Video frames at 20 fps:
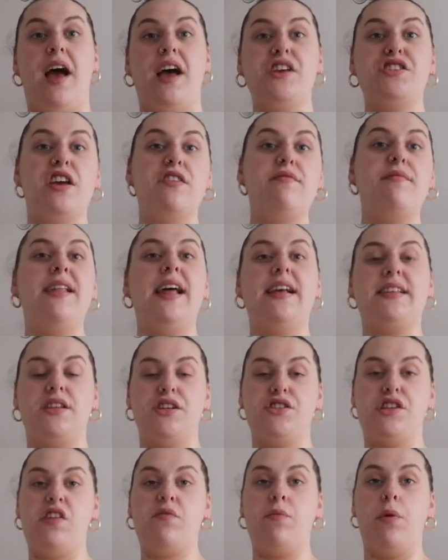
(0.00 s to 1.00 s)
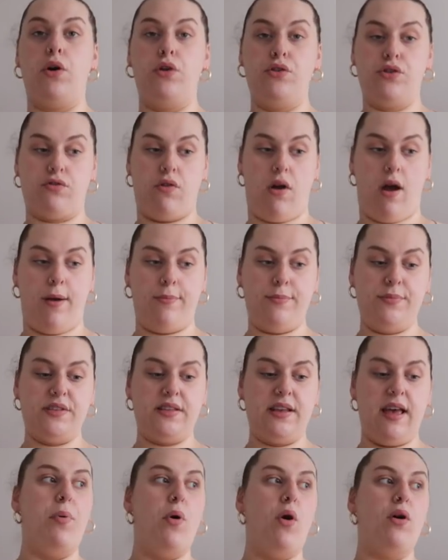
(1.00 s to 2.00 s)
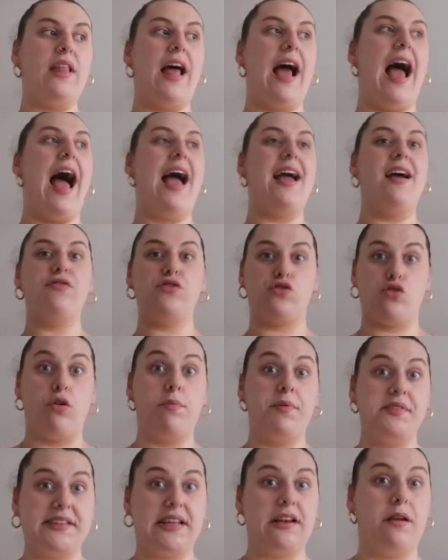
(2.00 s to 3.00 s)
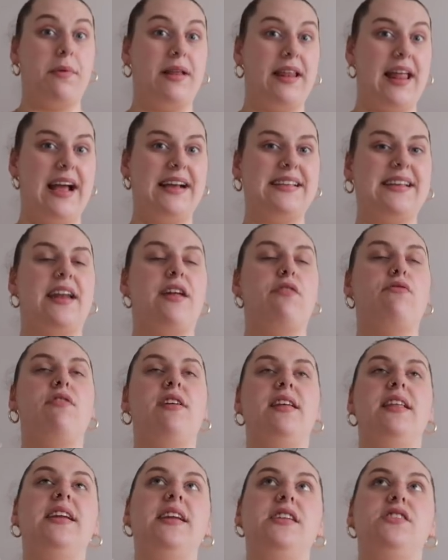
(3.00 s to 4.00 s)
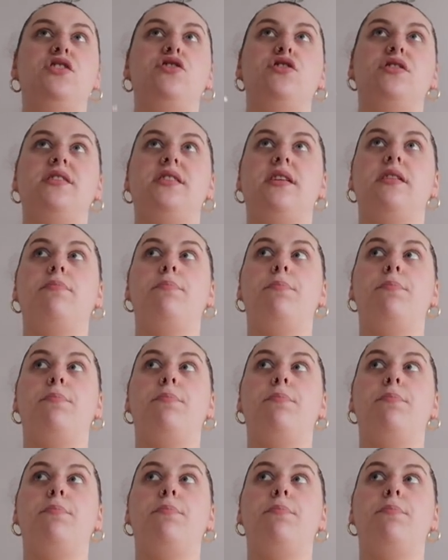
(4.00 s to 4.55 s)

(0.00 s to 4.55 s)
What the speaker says: I shave my legs and I shave my underarms, but like I have strawberry skin on my legs and I really need to just